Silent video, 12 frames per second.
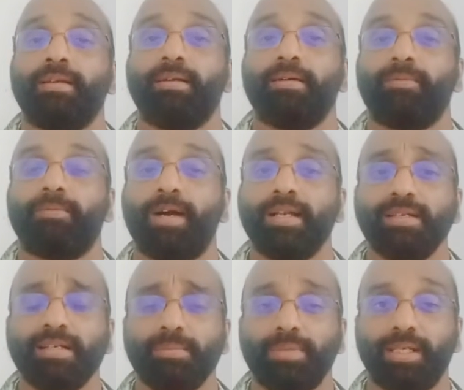
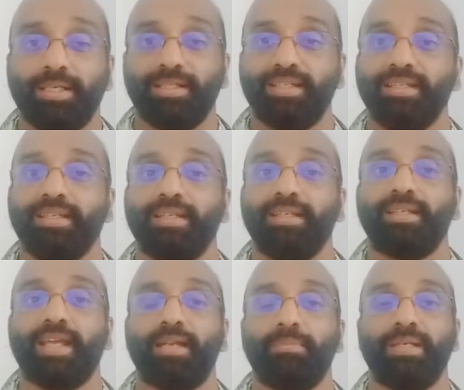Vulnerability
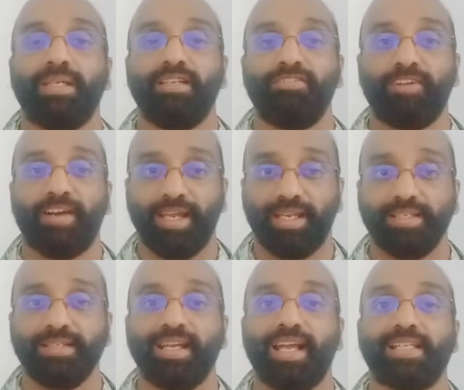can be
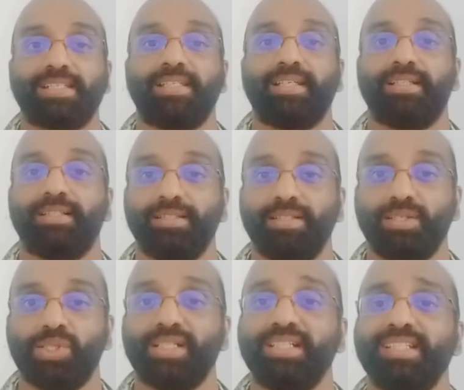defined as the
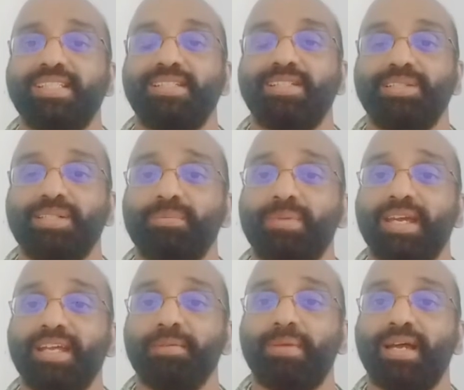conditions
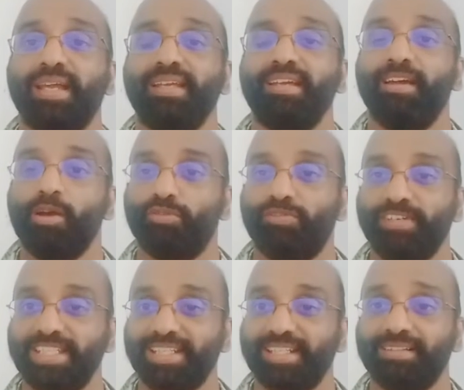determined by
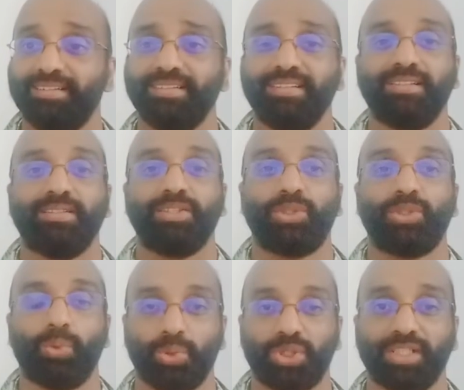physical,
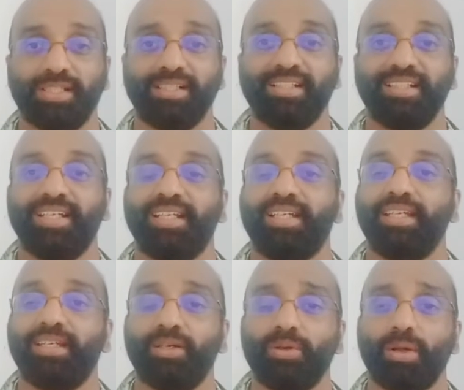social,
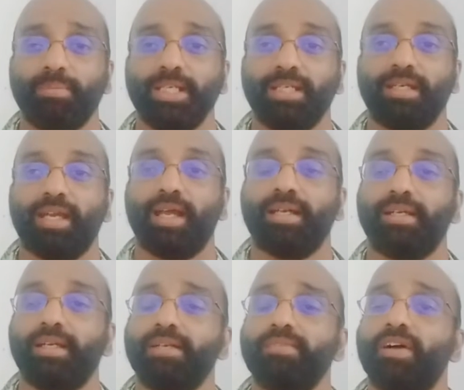economic, and
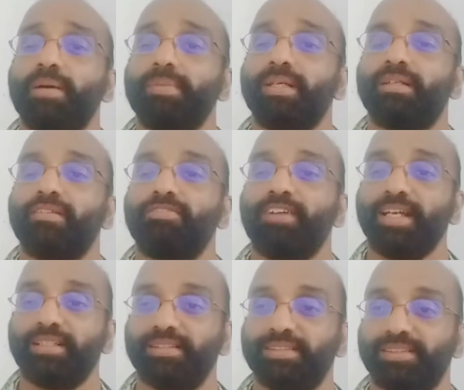environmental
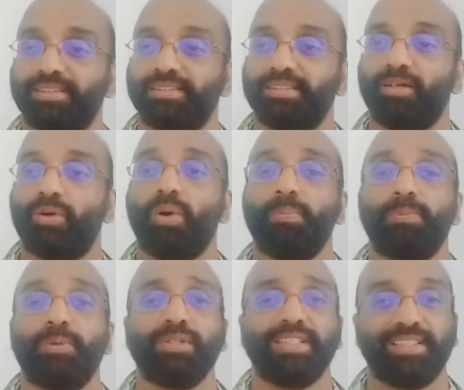factors or
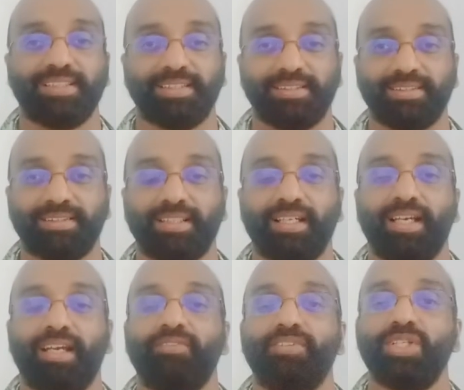processes
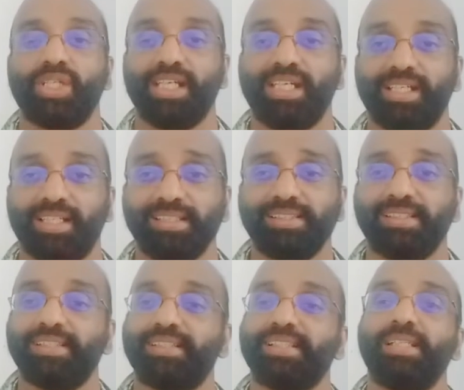which increase the
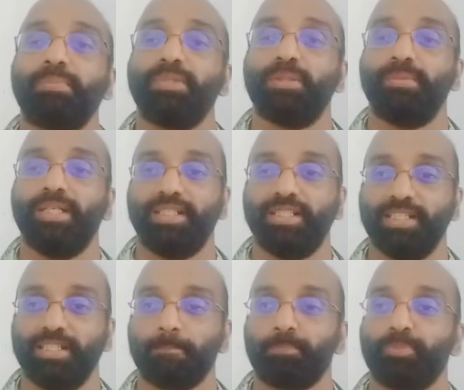susceptibility
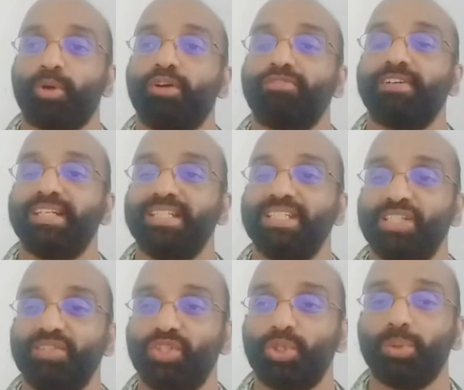of an
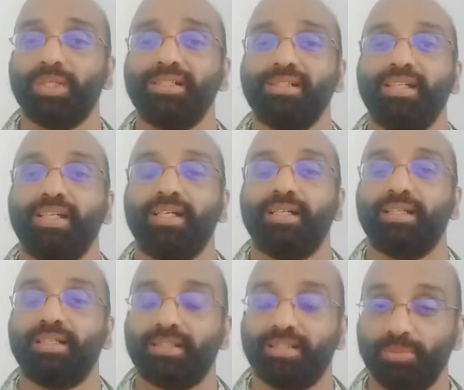individual, a
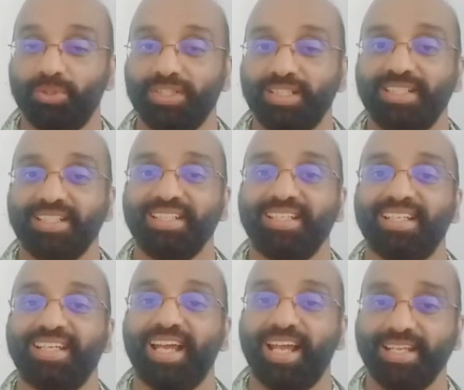community,
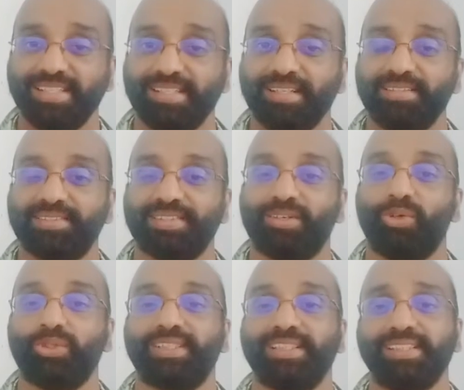assets, or
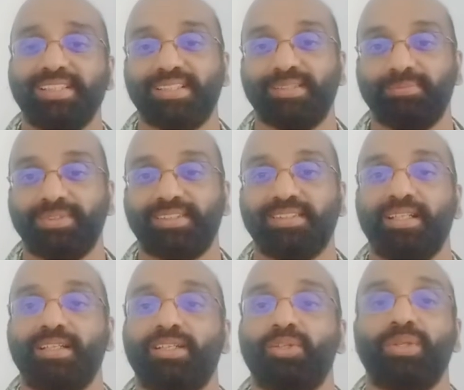systems
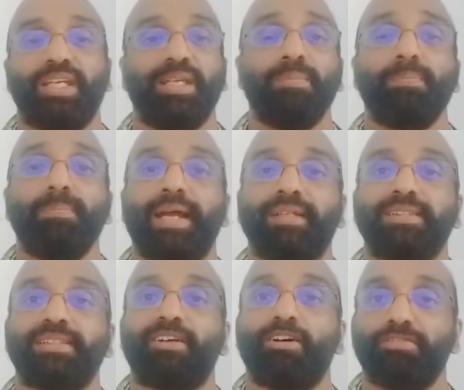to the
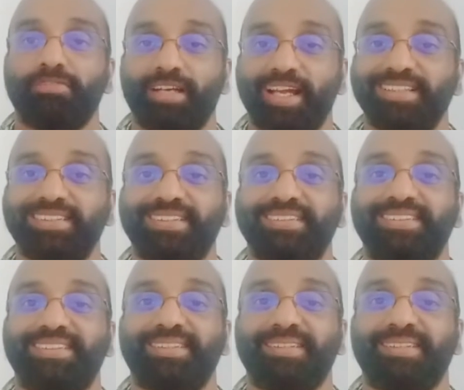impacts of
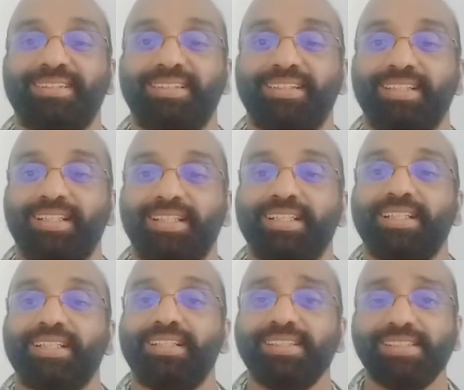hazards.
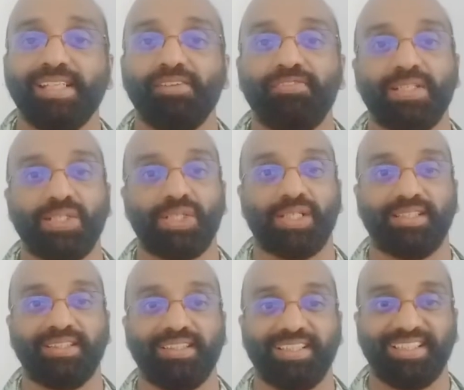This
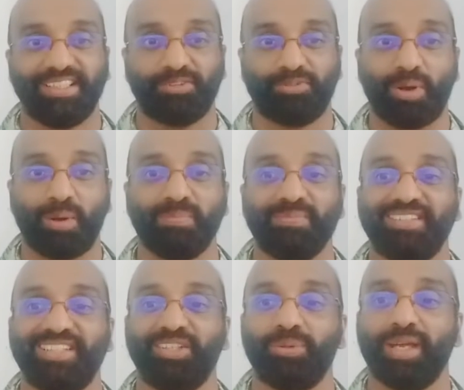definition is from the
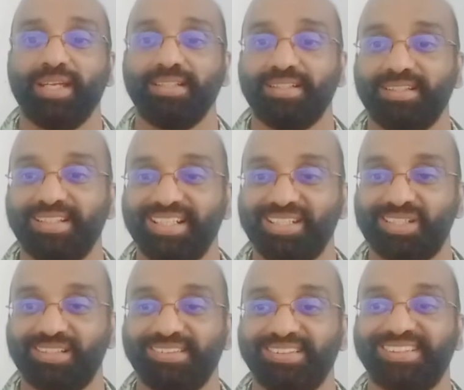United
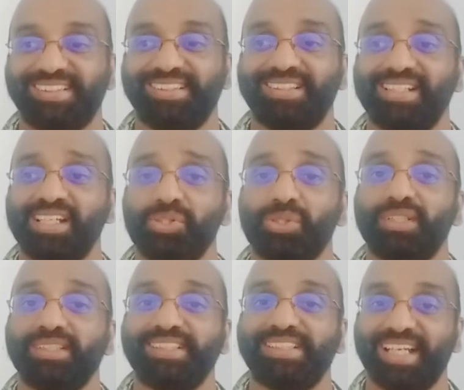Nations International
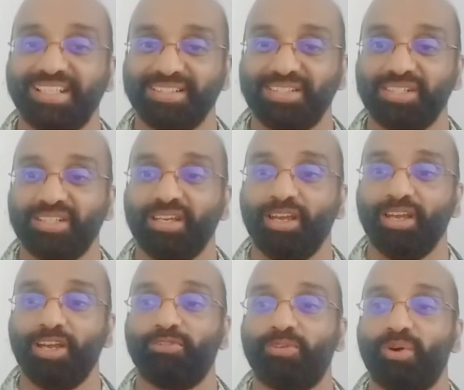Strategy
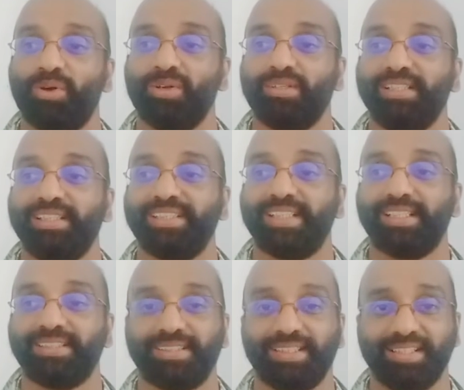for
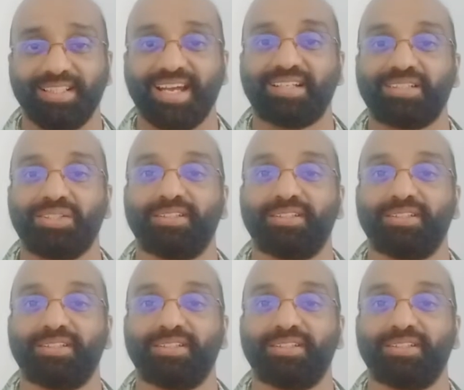Disaster Reduction.